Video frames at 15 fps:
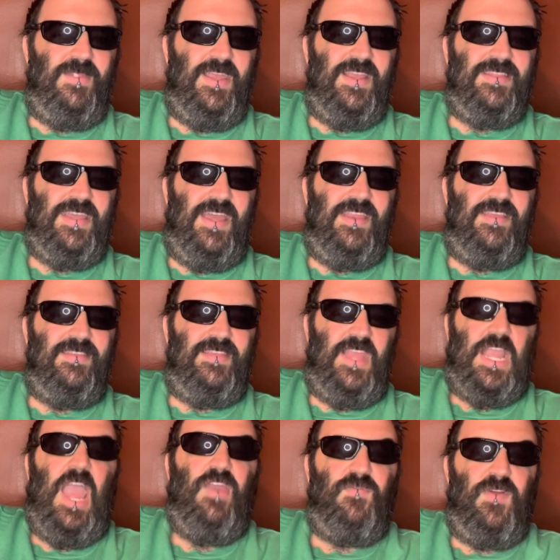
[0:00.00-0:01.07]
Like, that is,
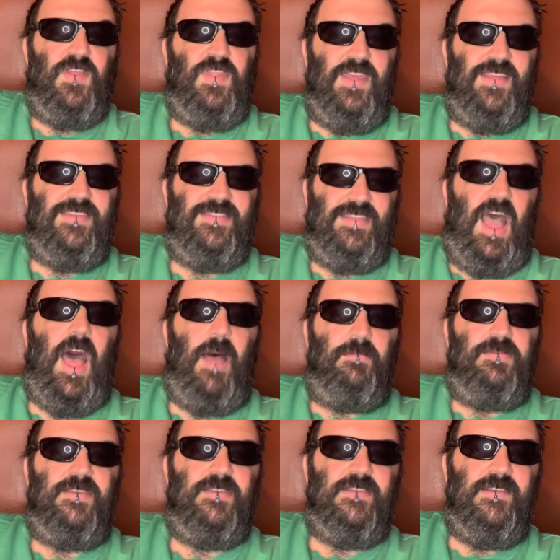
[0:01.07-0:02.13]
like, everything
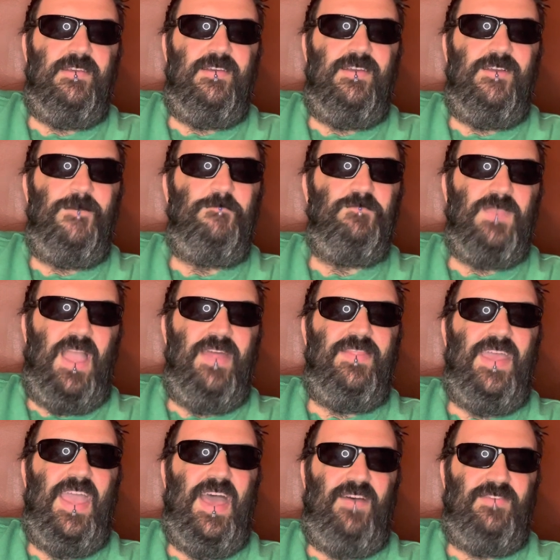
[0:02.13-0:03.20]
stops and
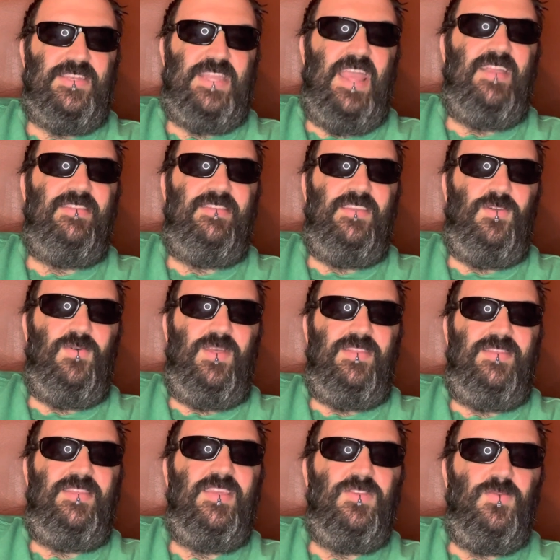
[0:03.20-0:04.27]
they have a dance
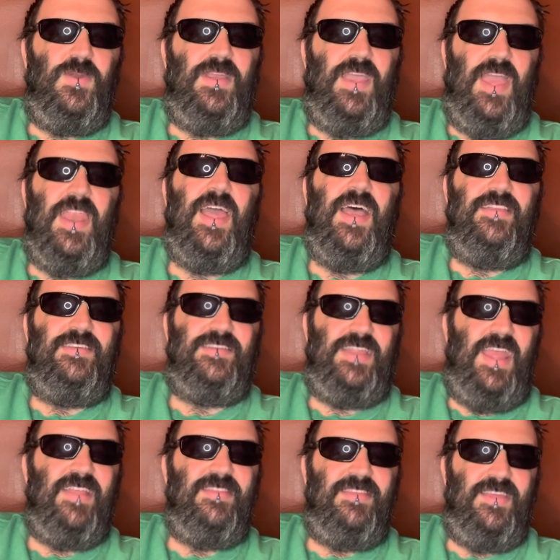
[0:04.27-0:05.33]
sequence. This one kind of has a
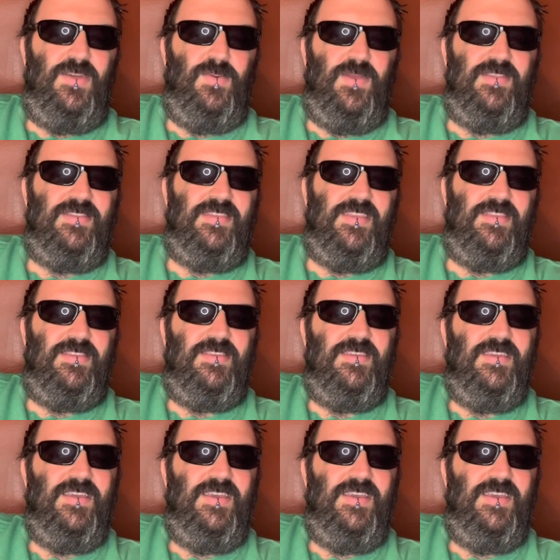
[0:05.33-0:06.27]
dance sequence that's